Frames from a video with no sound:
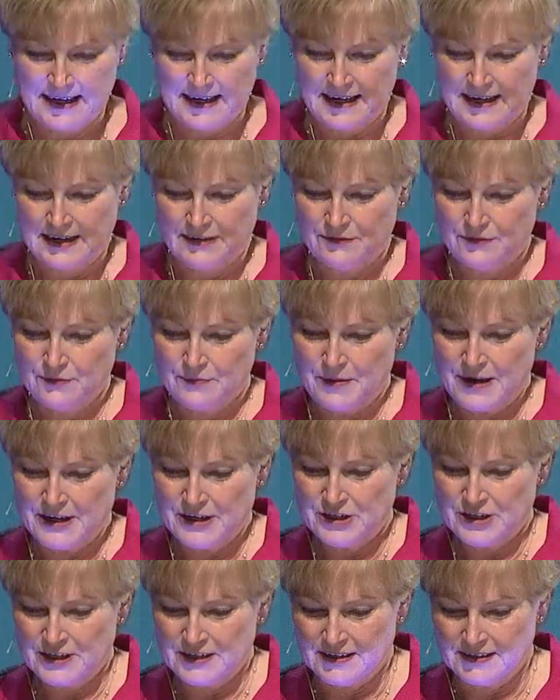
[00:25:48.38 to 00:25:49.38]

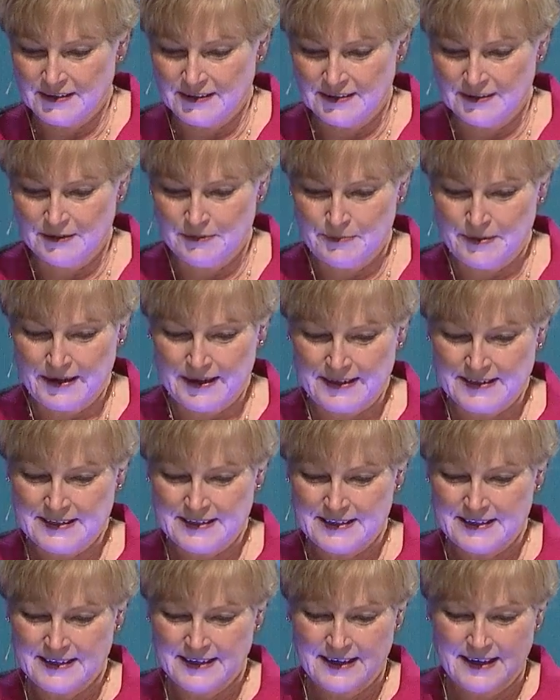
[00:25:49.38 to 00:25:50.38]
information a little
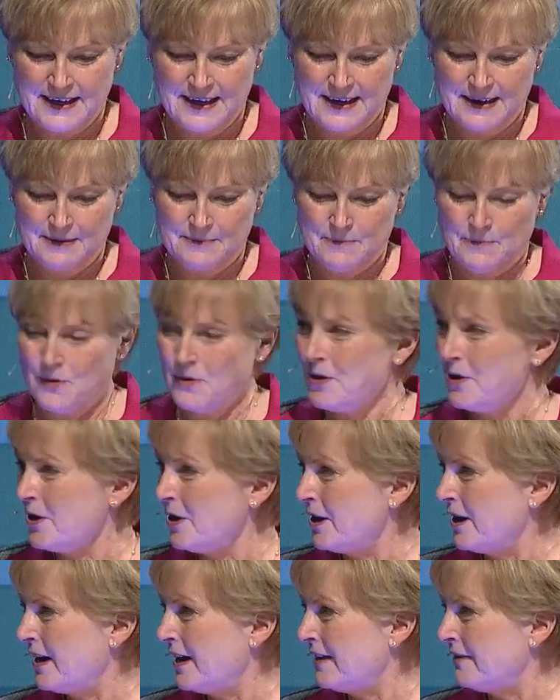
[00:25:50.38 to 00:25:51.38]
bit
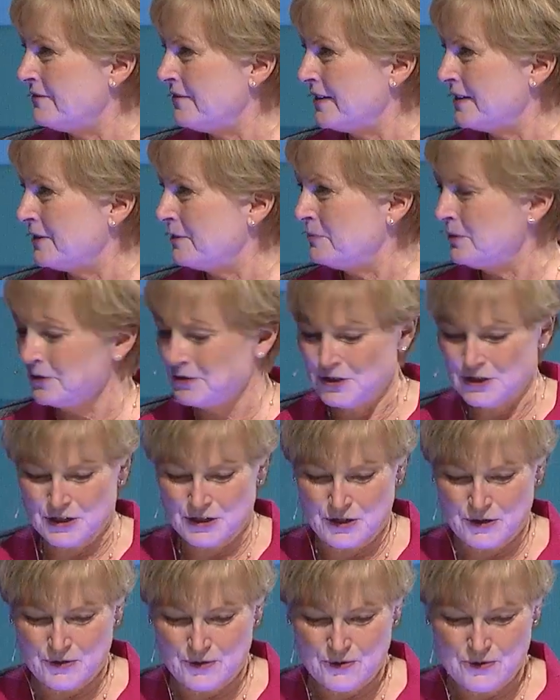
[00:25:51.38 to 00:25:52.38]
more available to
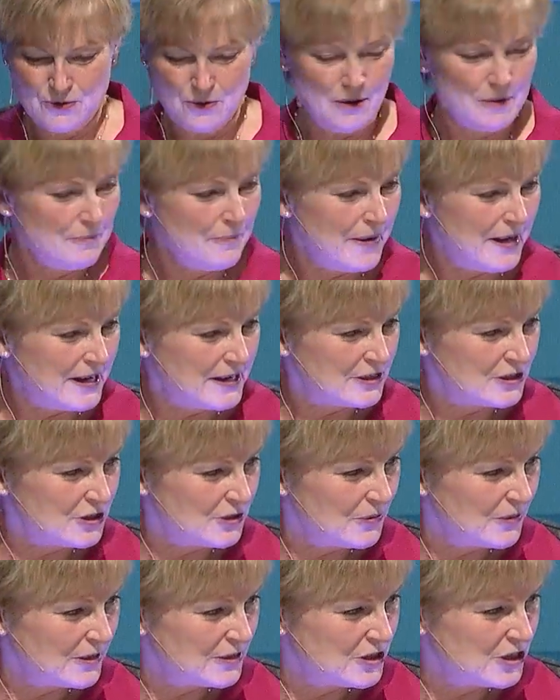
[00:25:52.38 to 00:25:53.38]
you by
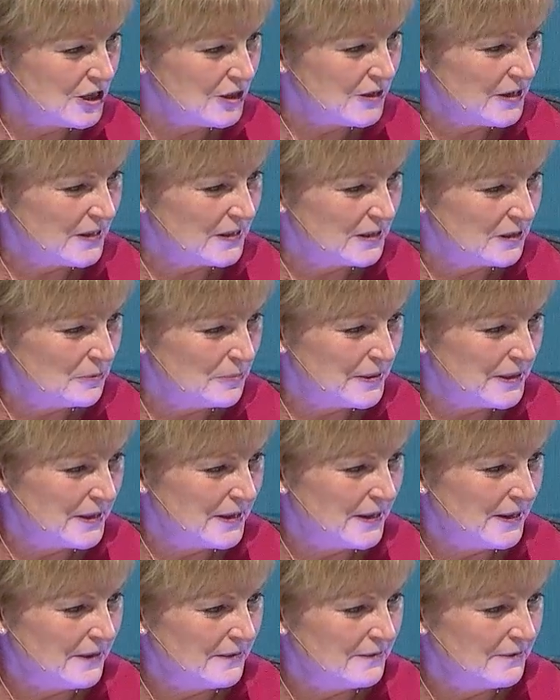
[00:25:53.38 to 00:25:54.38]
sharing a little
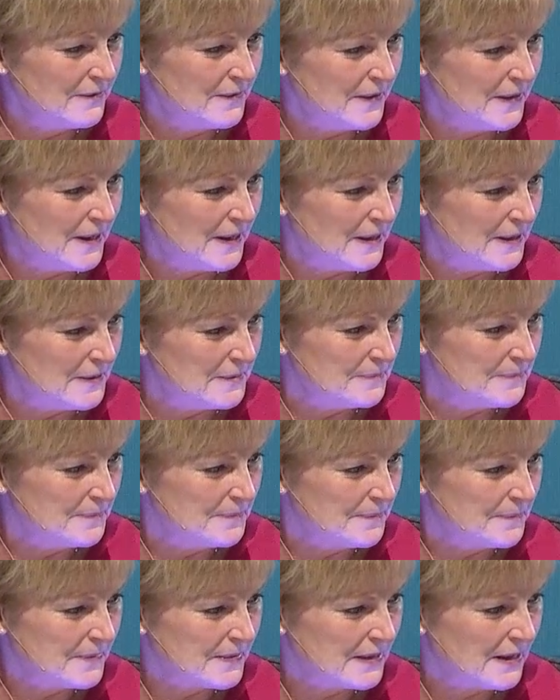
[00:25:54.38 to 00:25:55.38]
bit of a
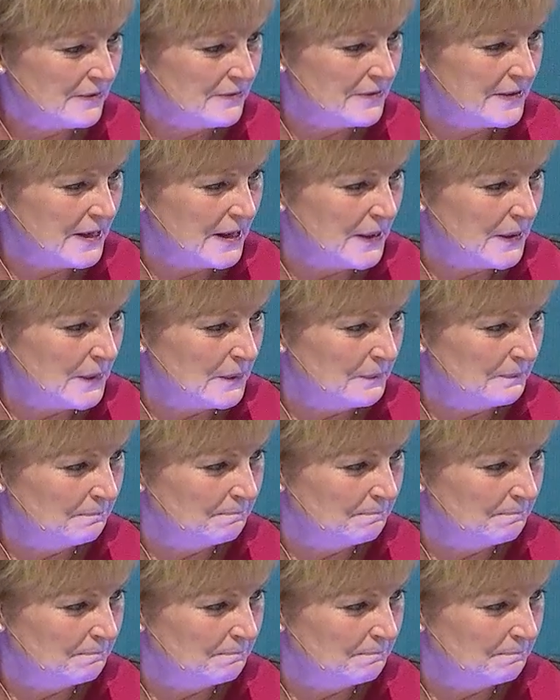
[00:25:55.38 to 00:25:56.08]
video.